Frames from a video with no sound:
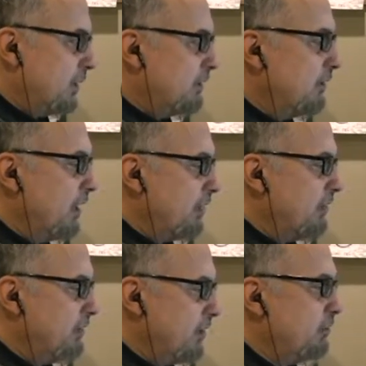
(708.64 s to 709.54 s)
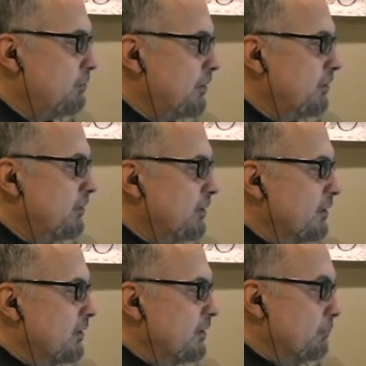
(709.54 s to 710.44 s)
mental health assessments.
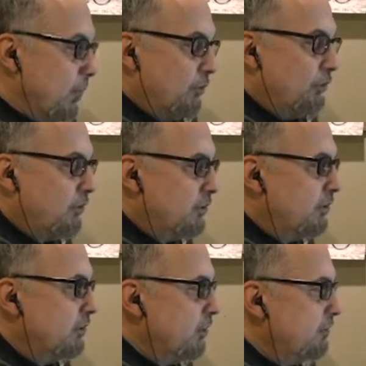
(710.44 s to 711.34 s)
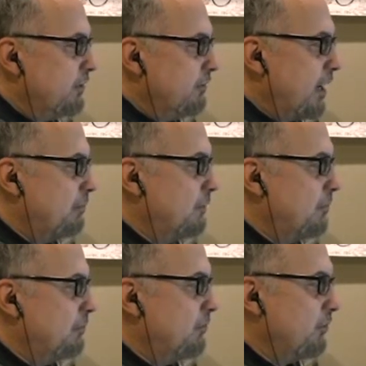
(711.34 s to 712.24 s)
Most are turned over to family
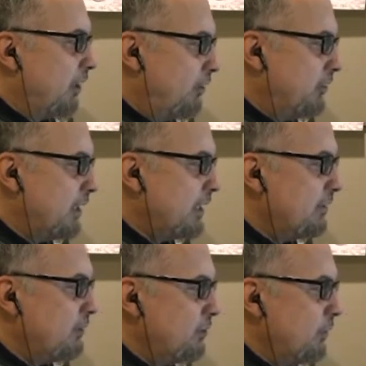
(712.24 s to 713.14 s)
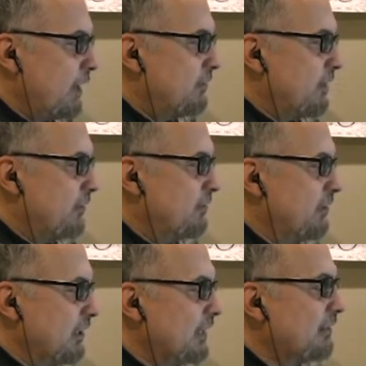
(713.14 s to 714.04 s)
members already in the U.S. as
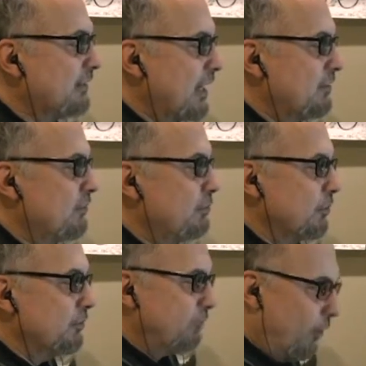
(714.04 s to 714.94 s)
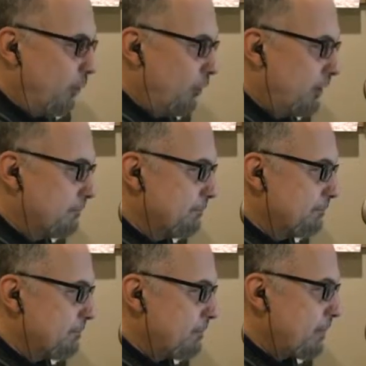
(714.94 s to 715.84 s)
their legal cases move forward.
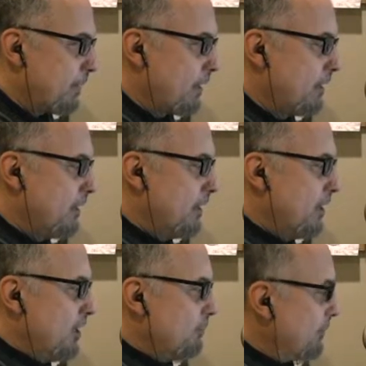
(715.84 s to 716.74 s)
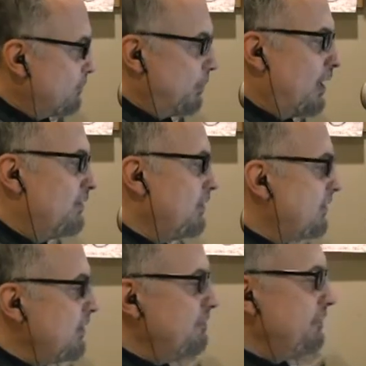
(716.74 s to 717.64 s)
But the processing of